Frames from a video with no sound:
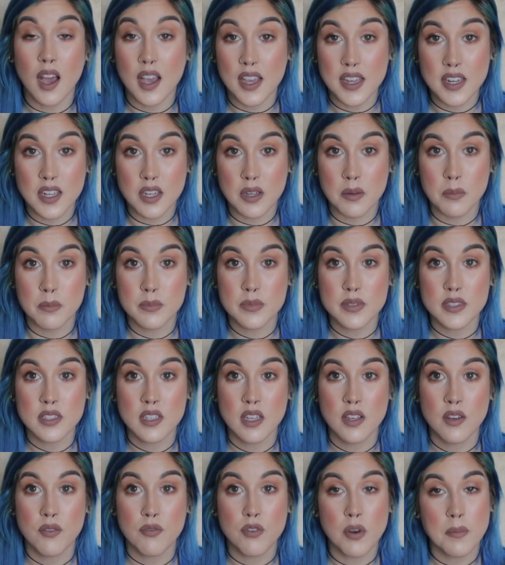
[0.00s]

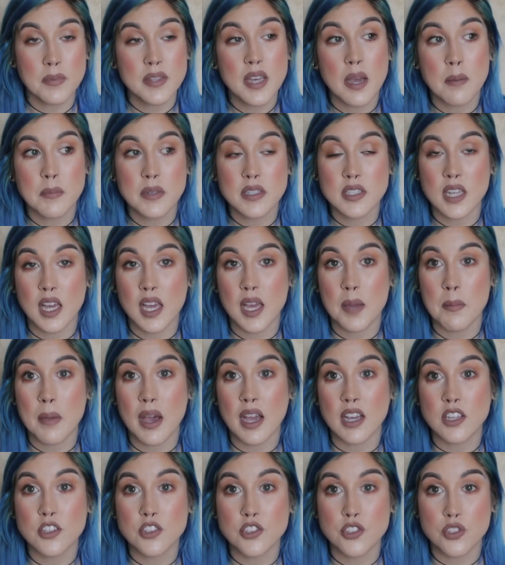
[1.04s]
items from time to time,
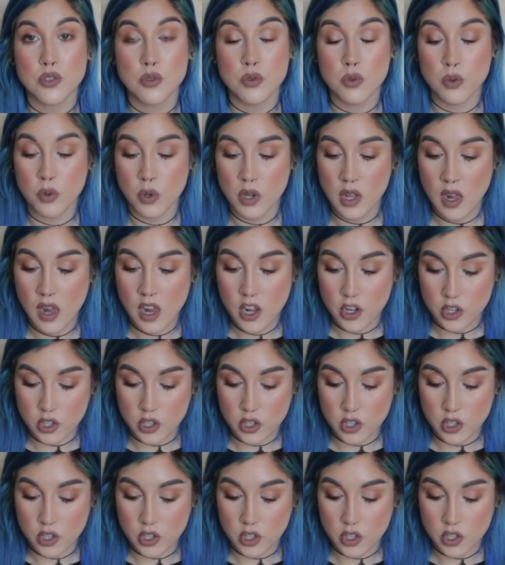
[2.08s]
I do